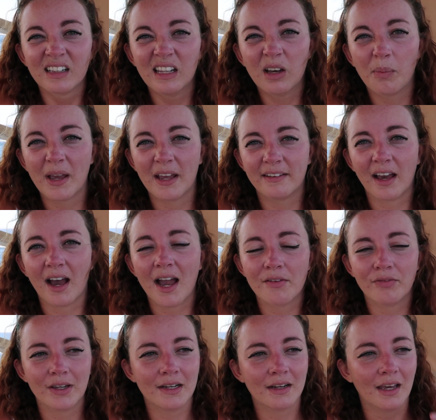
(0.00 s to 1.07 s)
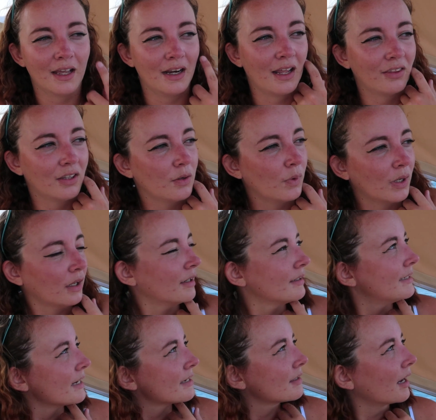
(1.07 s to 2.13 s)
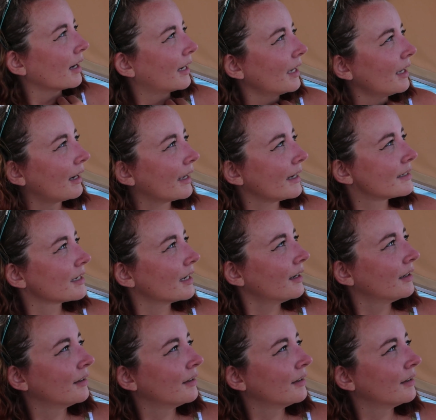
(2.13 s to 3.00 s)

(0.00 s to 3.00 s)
little bit of diving, and I think we're going to test our kit later.